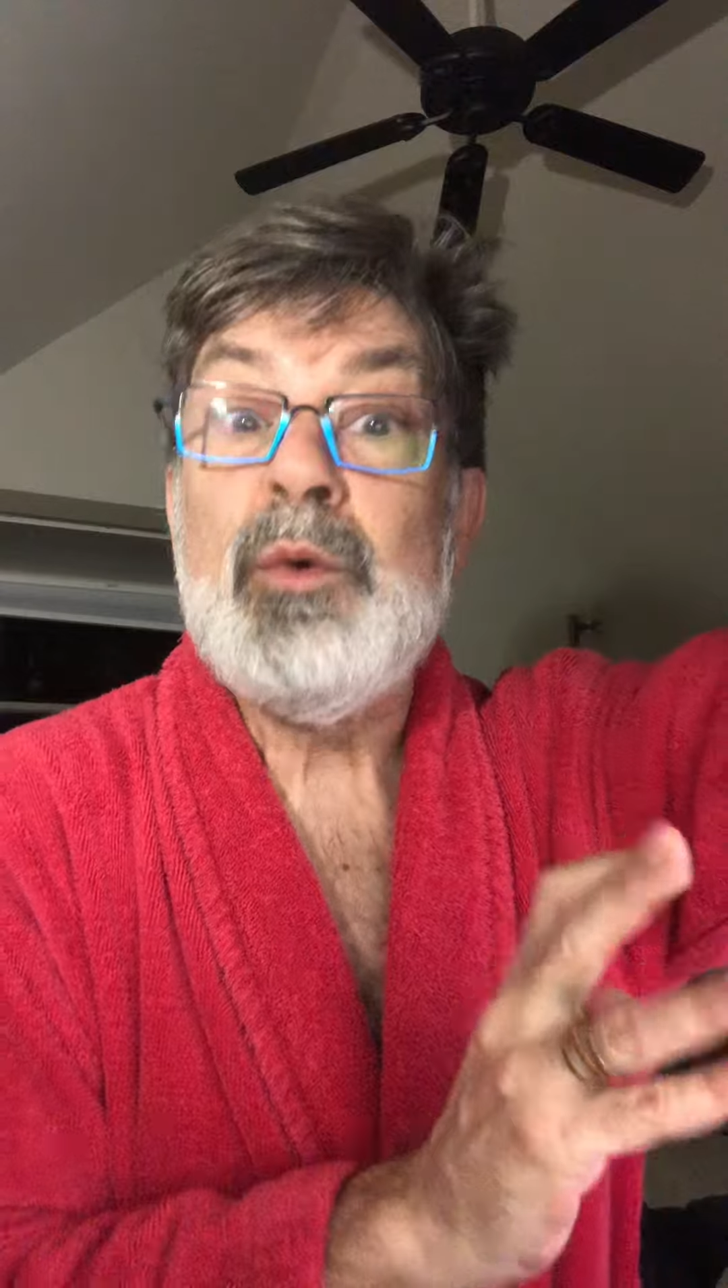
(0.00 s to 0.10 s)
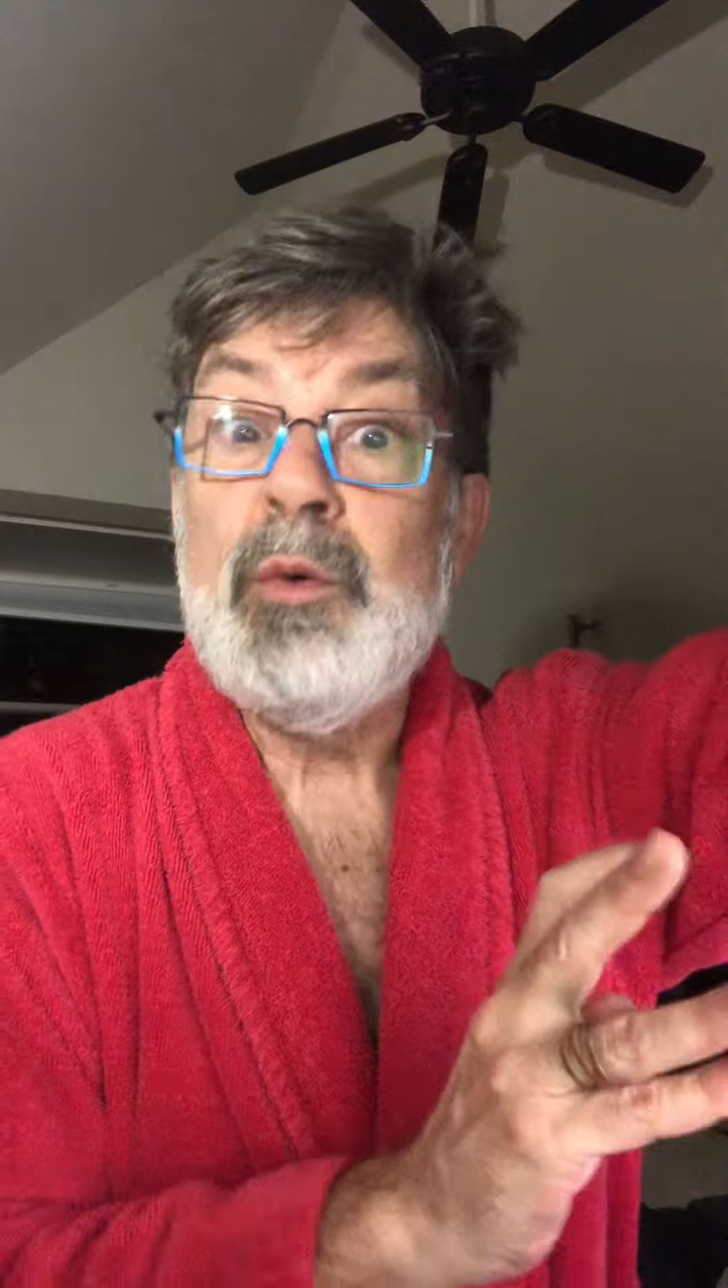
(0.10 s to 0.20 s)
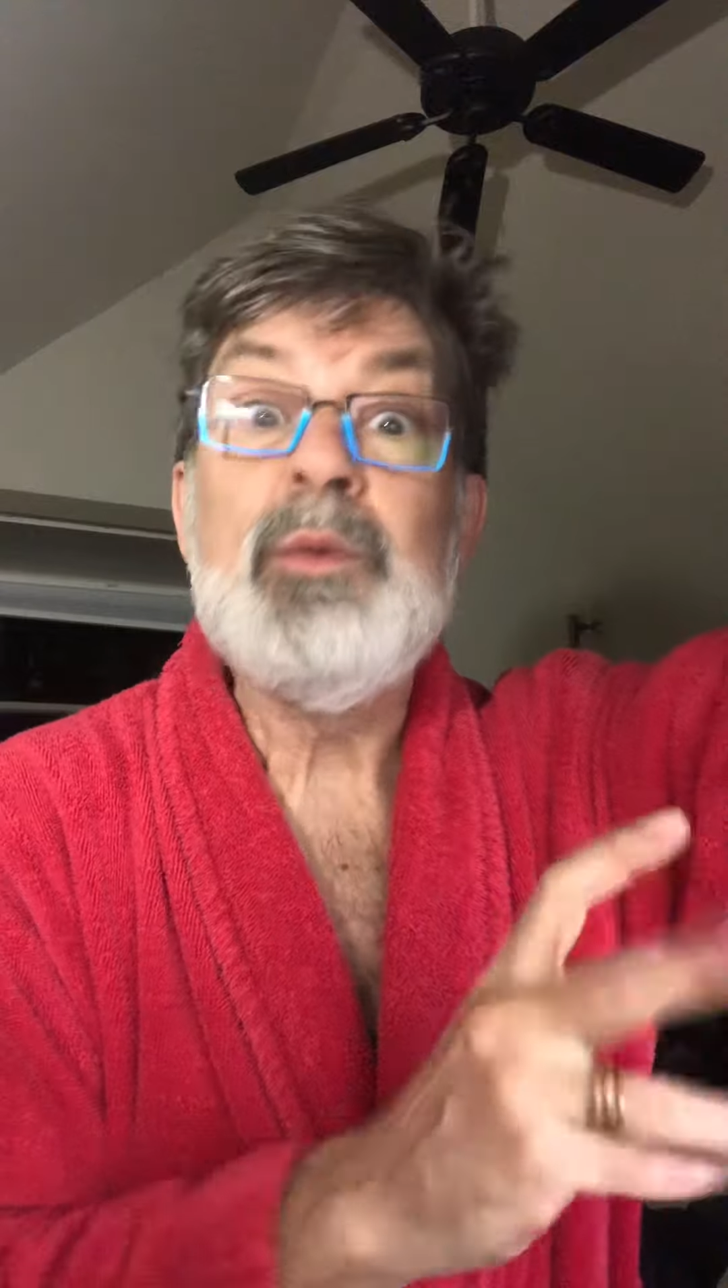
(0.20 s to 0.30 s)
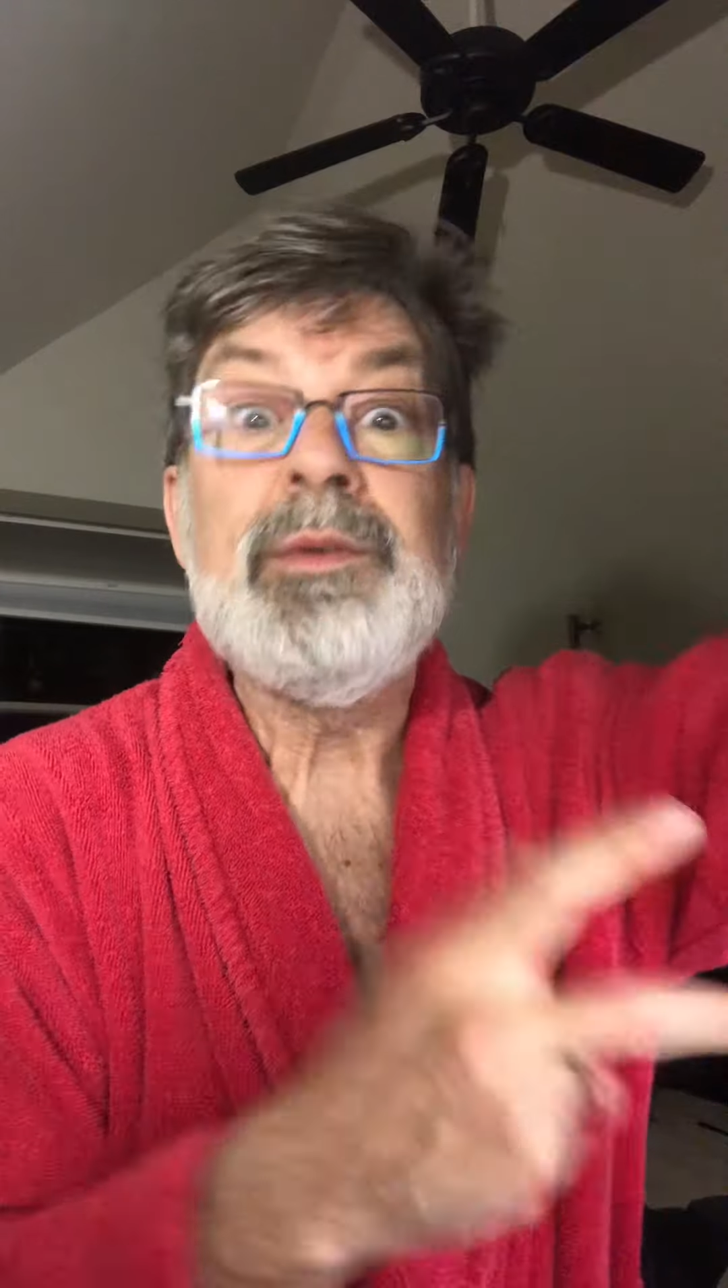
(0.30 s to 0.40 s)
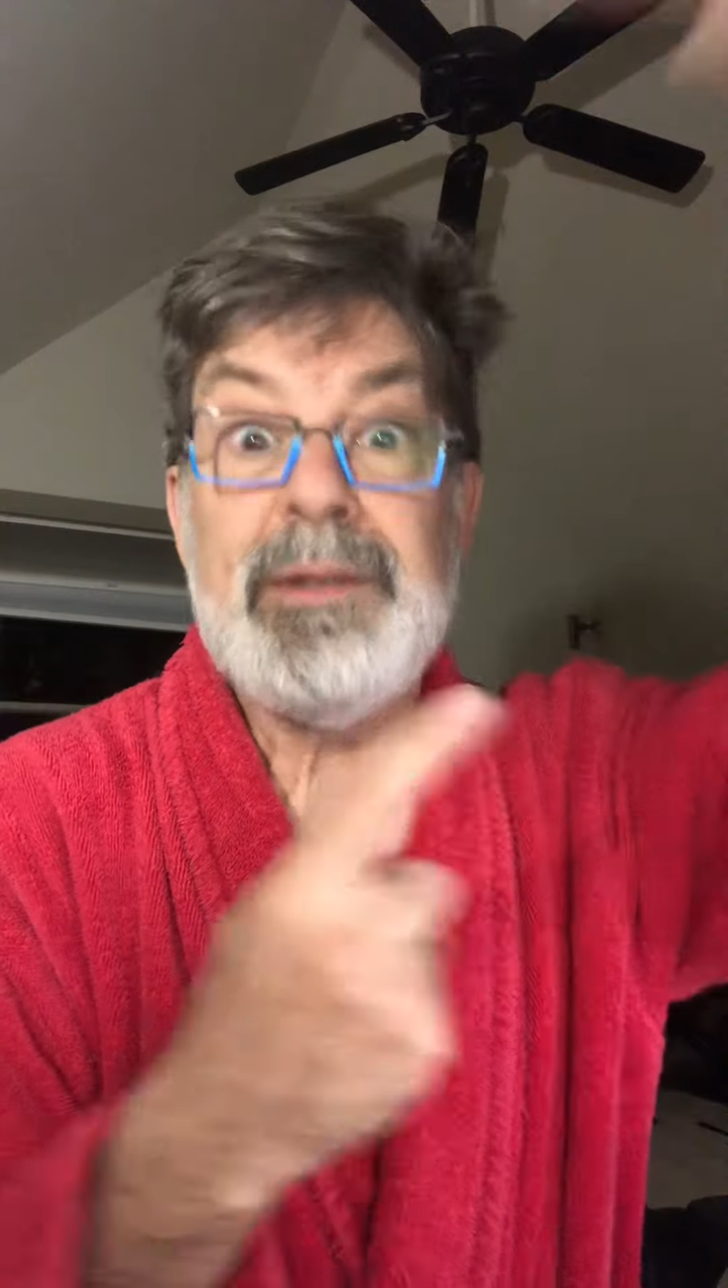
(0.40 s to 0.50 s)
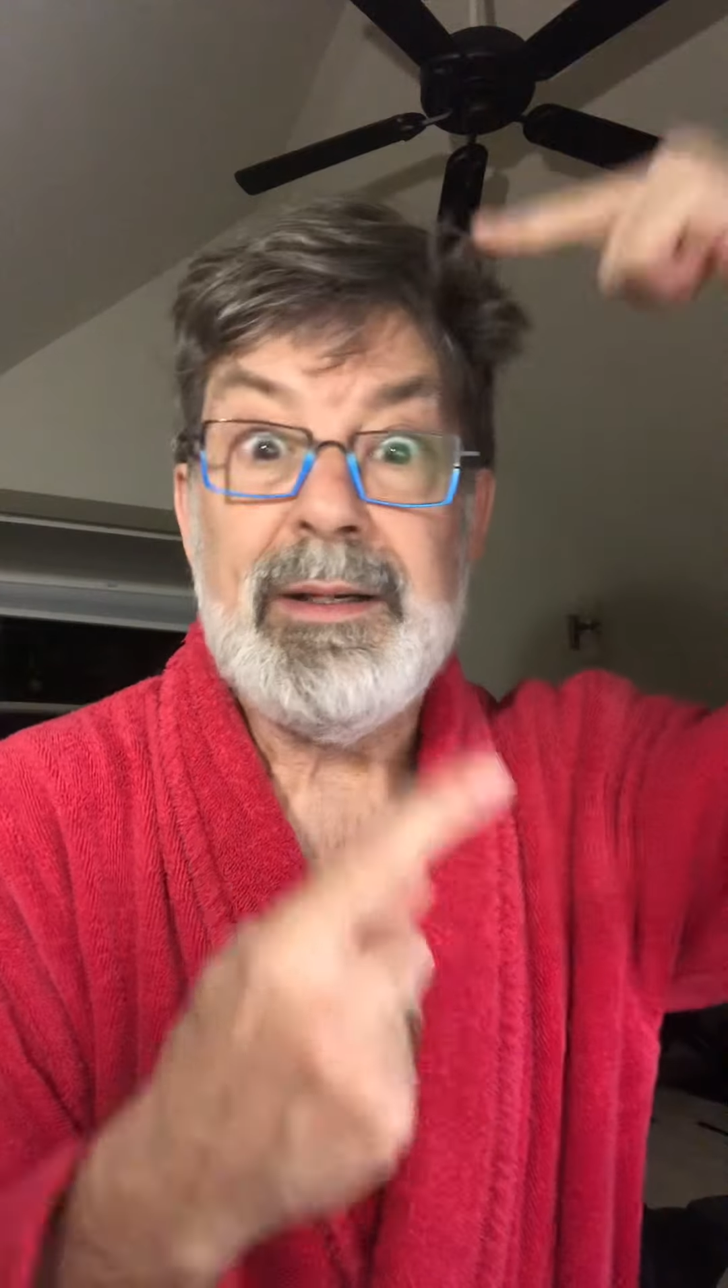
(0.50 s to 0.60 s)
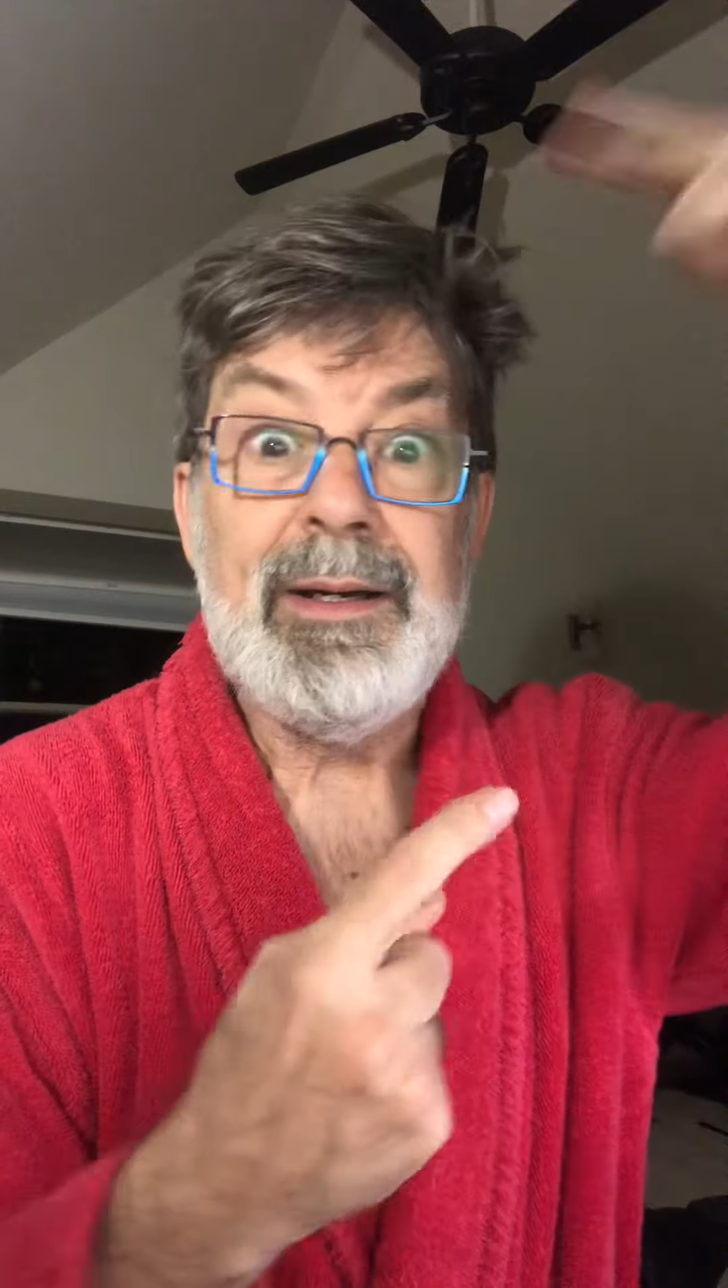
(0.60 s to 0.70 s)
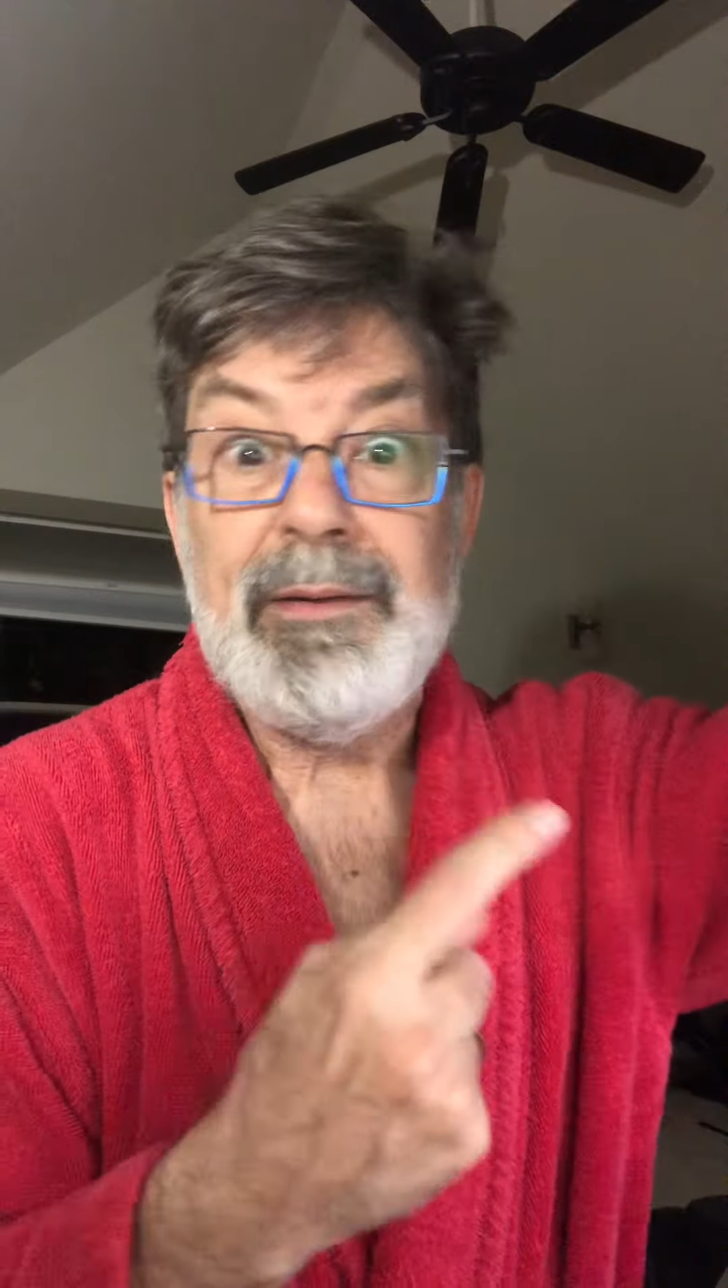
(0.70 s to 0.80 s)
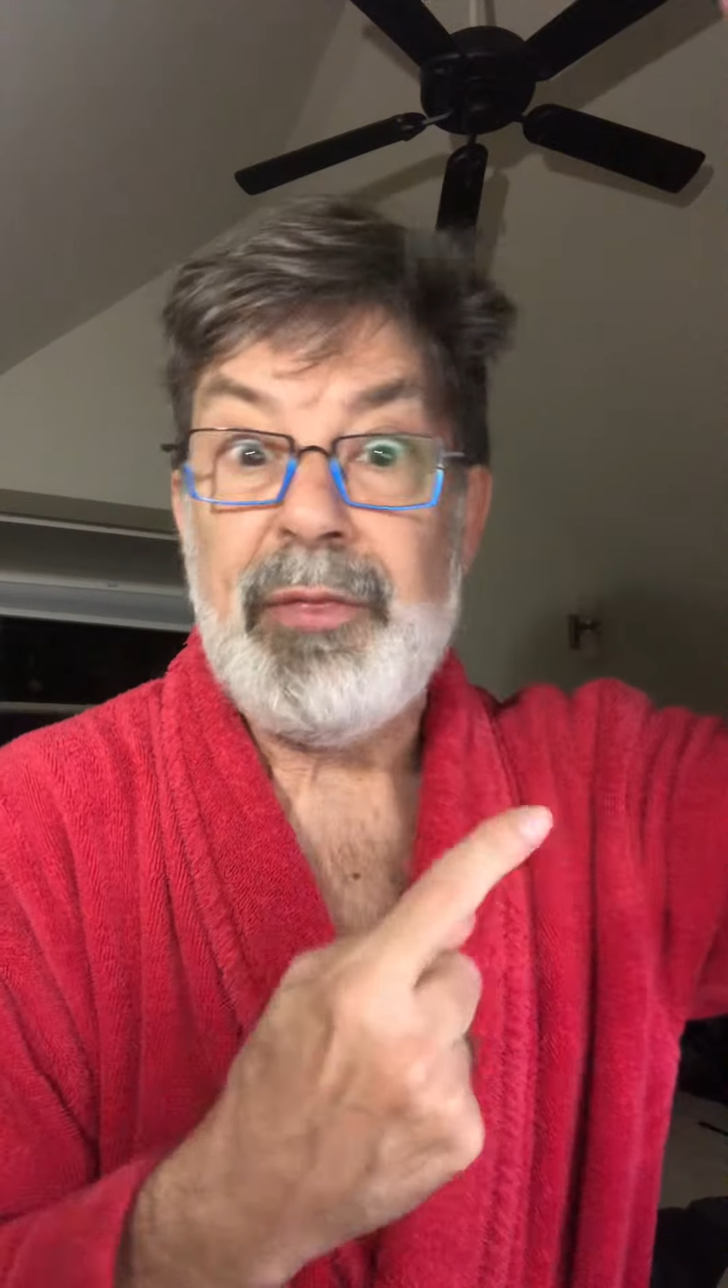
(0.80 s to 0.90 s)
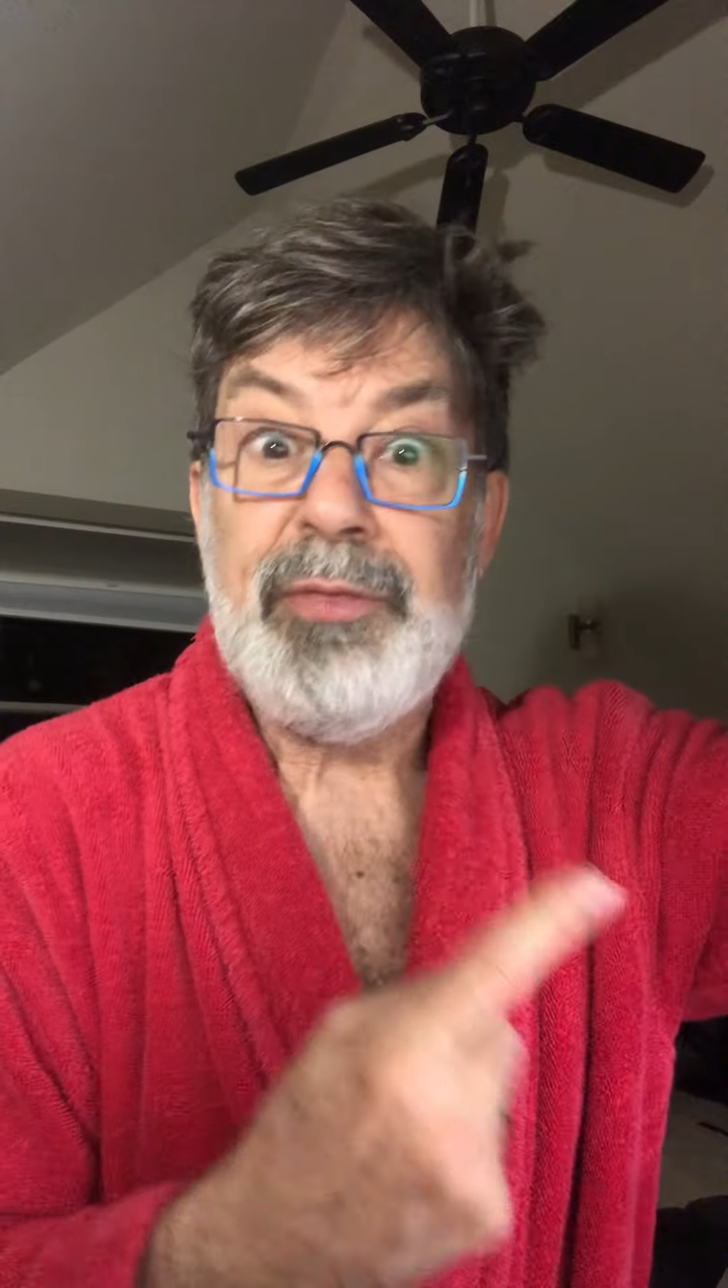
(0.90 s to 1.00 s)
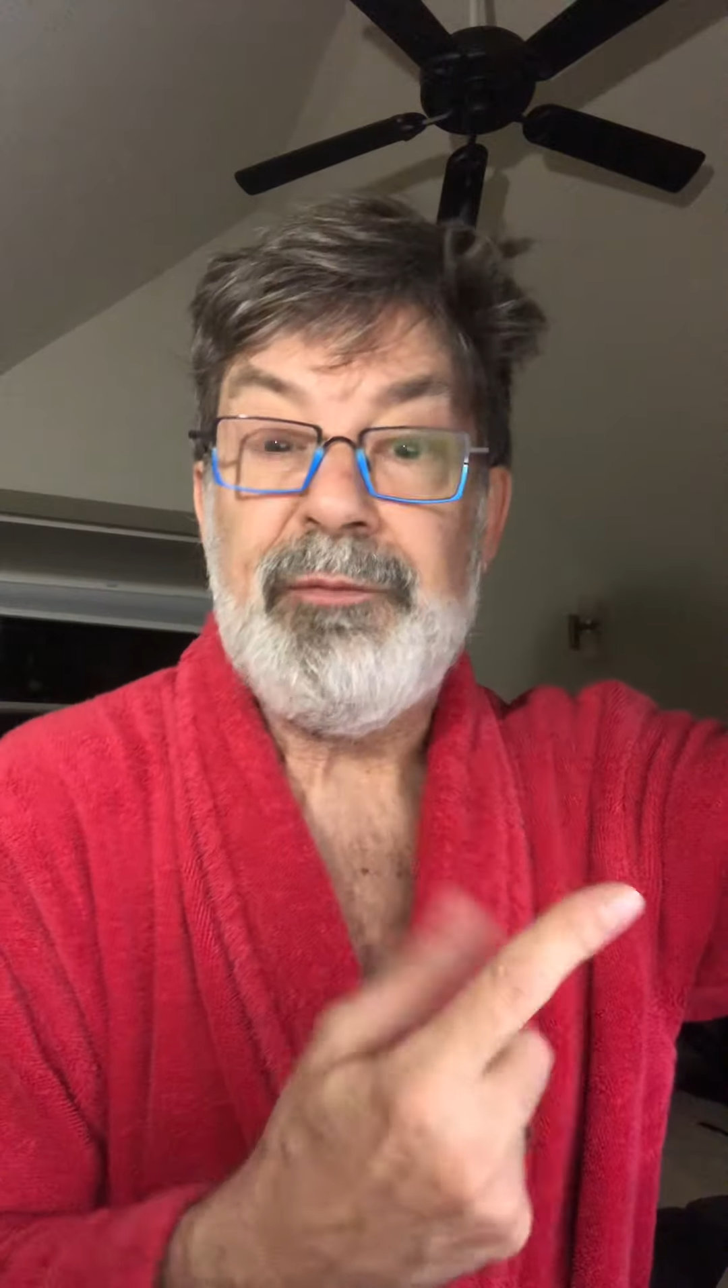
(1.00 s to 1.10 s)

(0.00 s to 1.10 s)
wound. Uh,